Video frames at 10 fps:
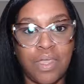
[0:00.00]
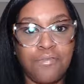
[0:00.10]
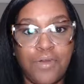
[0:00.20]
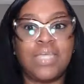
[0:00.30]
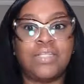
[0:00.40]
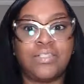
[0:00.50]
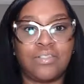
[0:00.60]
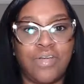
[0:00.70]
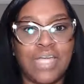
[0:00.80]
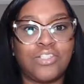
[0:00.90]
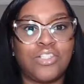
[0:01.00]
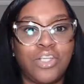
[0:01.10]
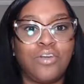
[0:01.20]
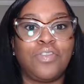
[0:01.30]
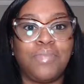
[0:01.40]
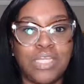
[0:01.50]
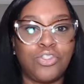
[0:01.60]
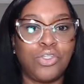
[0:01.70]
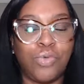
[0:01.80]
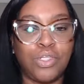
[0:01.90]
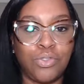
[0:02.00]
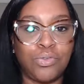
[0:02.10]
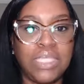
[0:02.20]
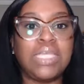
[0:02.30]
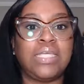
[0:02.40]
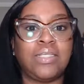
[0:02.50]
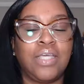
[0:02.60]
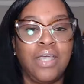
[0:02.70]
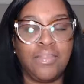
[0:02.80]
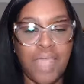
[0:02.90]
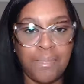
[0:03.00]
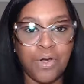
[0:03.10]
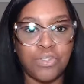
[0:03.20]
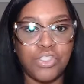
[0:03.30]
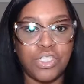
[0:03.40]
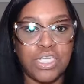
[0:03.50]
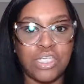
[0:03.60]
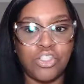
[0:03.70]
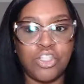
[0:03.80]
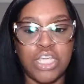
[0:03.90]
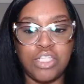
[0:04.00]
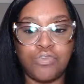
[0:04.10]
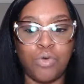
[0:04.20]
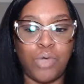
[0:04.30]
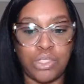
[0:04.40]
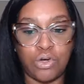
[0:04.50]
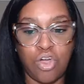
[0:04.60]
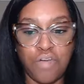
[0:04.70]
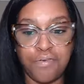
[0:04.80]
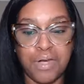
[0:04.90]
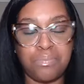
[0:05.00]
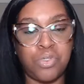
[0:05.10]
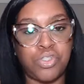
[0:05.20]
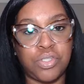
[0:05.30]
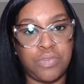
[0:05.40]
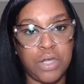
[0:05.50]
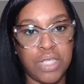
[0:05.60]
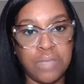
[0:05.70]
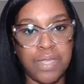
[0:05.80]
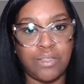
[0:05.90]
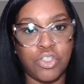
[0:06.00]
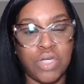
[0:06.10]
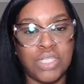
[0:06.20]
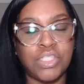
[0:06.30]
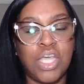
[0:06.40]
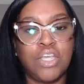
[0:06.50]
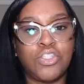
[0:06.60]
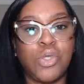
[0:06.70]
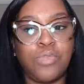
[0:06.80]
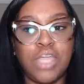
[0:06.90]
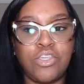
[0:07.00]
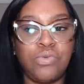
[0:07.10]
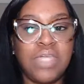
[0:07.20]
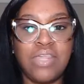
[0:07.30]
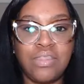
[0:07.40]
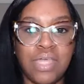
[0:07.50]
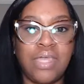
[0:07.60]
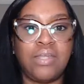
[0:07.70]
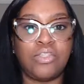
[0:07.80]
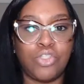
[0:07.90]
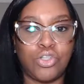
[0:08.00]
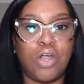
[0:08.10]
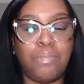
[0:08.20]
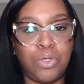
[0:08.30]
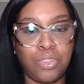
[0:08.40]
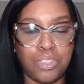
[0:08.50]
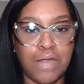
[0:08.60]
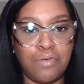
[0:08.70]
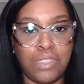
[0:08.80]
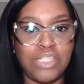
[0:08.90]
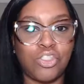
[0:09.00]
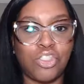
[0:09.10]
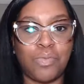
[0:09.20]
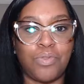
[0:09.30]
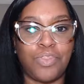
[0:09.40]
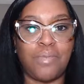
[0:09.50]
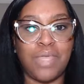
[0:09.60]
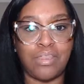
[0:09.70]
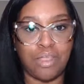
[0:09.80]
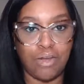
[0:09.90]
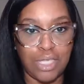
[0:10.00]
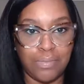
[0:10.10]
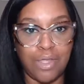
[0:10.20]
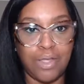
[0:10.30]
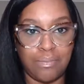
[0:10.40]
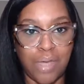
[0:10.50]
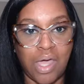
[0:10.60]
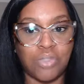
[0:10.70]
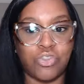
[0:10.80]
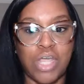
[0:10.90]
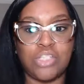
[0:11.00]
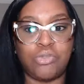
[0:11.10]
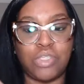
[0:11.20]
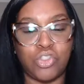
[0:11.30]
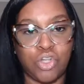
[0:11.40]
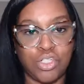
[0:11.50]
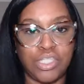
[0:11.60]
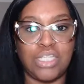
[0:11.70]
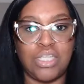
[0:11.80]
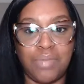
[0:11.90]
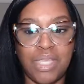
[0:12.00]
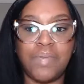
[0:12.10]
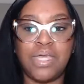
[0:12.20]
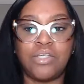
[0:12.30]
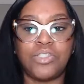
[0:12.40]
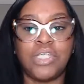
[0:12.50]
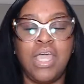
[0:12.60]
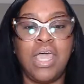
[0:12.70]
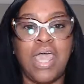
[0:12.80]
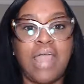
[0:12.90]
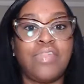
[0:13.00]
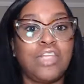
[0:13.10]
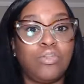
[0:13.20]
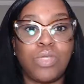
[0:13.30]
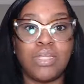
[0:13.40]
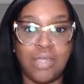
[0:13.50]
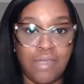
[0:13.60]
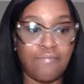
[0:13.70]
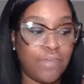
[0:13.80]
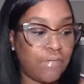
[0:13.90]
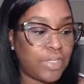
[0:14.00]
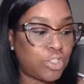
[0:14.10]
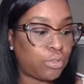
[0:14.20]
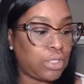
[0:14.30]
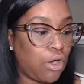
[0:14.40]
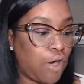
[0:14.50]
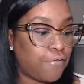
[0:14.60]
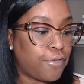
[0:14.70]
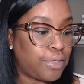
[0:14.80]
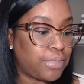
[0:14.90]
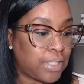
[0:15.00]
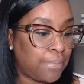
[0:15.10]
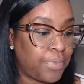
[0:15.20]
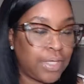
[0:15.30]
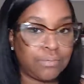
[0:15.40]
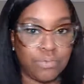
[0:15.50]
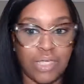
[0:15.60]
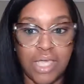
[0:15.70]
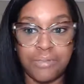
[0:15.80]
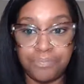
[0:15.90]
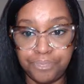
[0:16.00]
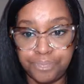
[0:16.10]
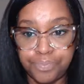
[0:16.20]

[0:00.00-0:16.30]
a friend, right? To turn them into a new lead. That person, in exchange for what you're offering, puts in their email address so that you can then start building that relationship with them in their email inbox, right? So you can start sending them emails, and then you can eventually offer them something, okay?